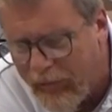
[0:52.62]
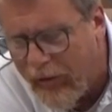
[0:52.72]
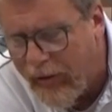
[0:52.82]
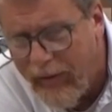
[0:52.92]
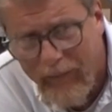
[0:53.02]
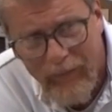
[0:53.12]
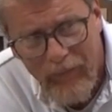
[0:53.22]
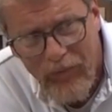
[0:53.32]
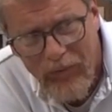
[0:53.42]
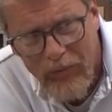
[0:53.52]
sorry,
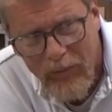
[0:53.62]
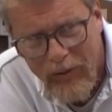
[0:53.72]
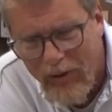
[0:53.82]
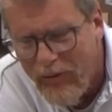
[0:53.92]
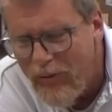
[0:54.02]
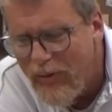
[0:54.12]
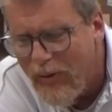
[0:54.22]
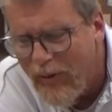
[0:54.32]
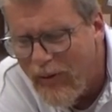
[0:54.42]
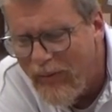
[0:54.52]
with the
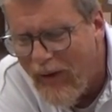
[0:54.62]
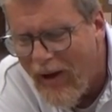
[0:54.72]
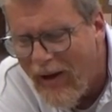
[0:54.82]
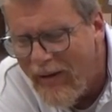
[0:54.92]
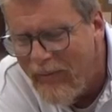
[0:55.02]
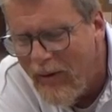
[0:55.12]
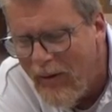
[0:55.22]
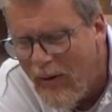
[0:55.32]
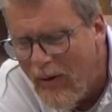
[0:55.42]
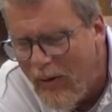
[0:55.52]
235,
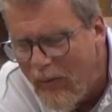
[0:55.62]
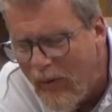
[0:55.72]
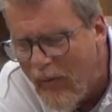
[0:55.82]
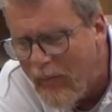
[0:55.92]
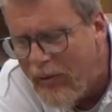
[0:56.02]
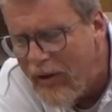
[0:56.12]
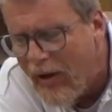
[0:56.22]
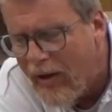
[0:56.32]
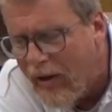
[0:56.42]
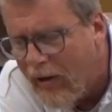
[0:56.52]
we have a
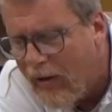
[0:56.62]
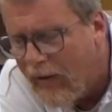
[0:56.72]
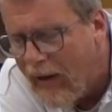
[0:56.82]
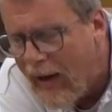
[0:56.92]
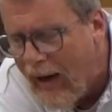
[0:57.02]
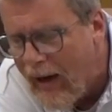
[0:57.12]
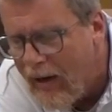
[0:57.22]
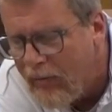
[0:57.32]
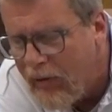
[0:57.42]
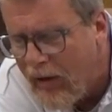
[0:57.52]
PIR
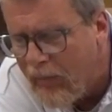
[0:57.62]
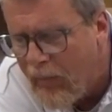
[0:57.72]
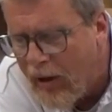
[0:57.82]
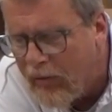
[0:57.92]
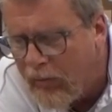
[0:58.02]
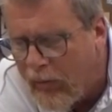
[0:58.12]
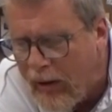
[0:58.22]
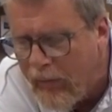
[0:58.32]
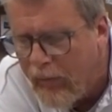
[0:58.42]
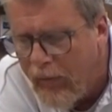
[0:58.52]
and we have
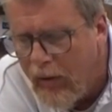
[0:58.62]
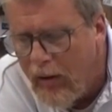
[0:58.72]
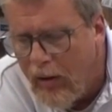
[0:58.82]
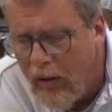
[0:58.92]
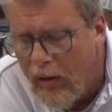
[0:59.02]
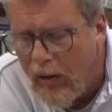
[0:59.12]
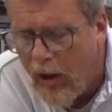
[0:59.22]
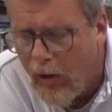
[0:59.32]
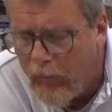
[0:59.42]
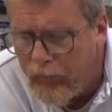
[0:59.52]
microwave.
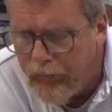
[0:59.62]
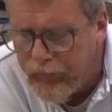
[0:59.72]
Now,